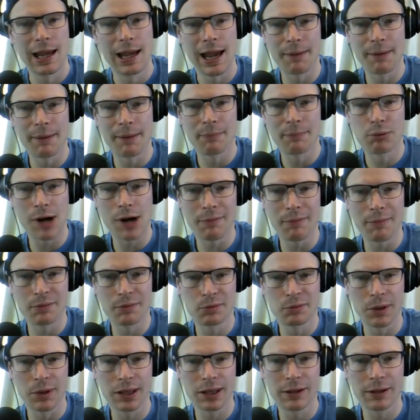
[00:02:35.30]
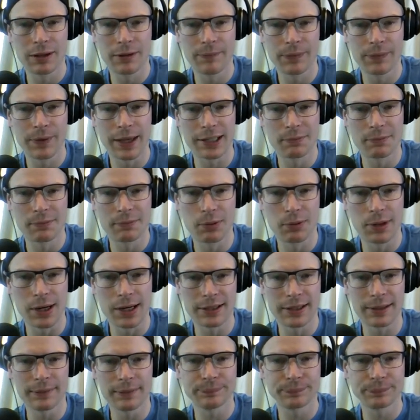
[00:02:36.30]
had problems with as
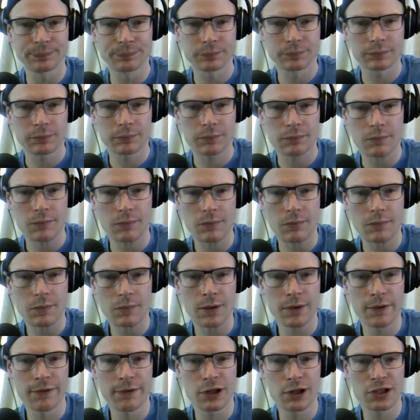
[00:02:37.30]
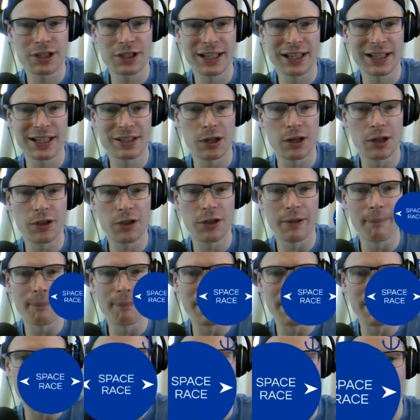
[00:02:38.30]
president. First thing is called the
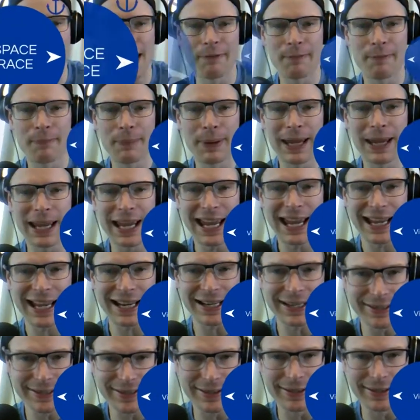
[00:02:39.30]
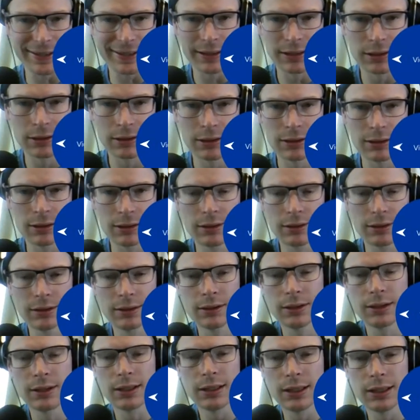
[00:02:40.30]
Bay of Pigs.
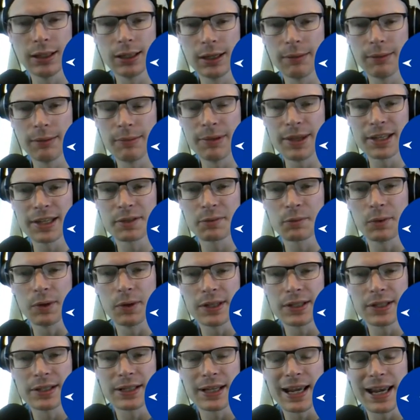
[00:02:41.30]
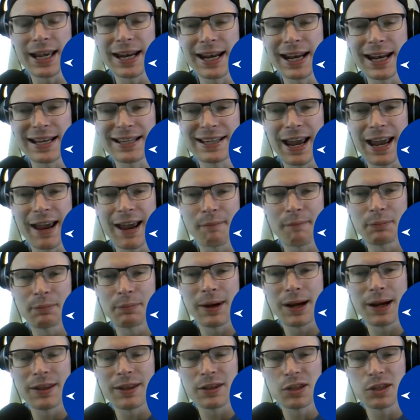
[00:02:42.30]
And this was an attempt
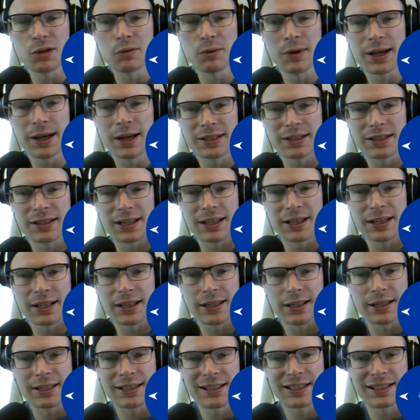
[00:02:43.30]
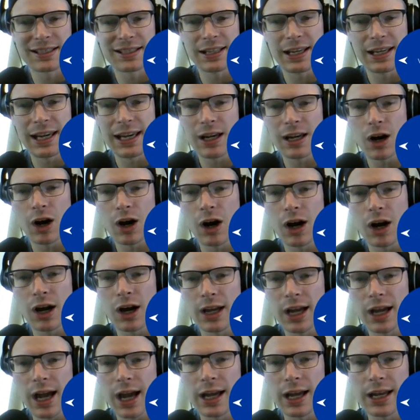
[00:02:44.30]
by the U.S.
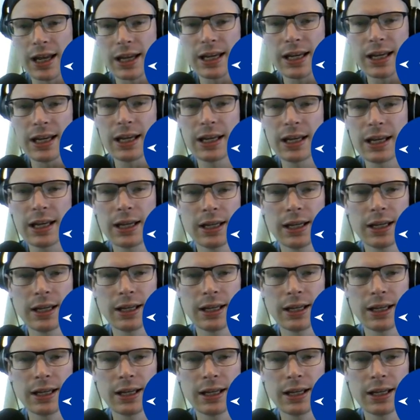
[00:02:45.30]
CIA